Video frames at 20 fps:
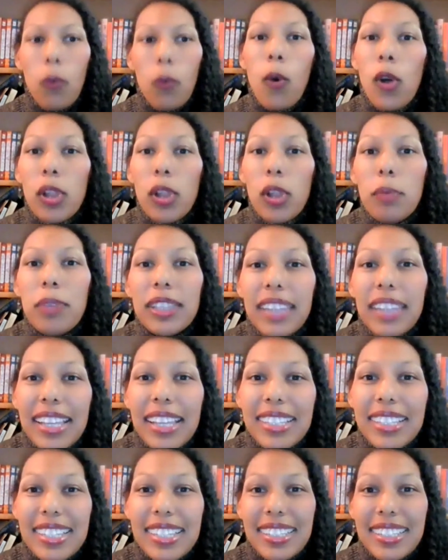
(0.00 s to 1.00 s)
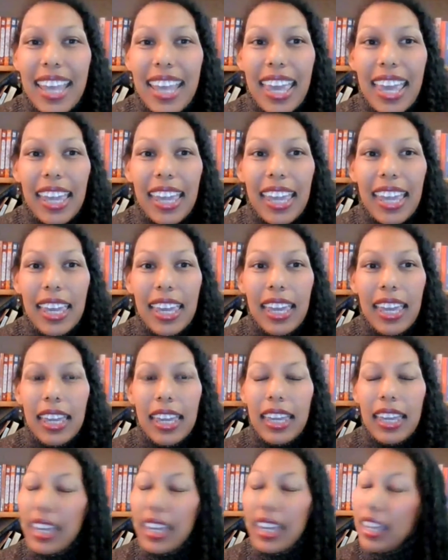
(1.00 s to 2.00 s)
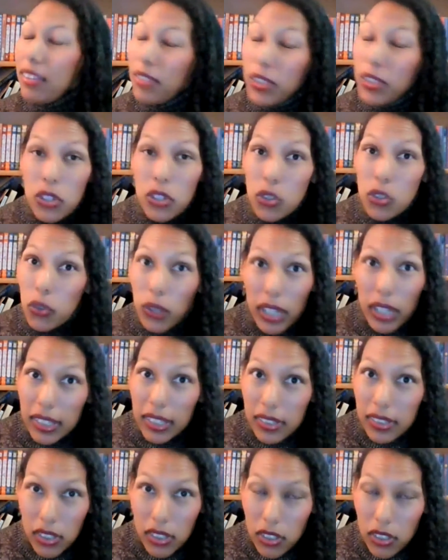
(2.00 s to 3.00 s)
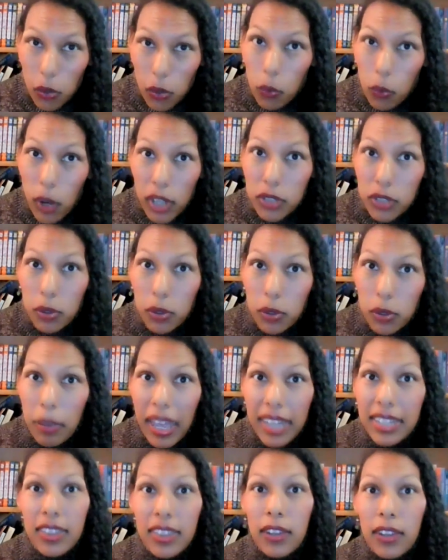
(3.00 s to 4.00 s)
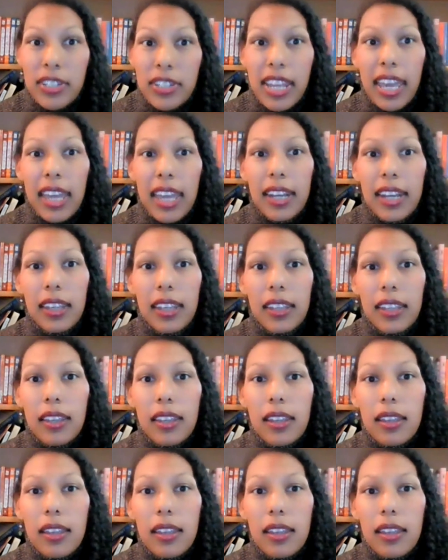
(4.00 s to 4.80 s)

Wohlleben likes to say, even the trees don't want to abandon their dead.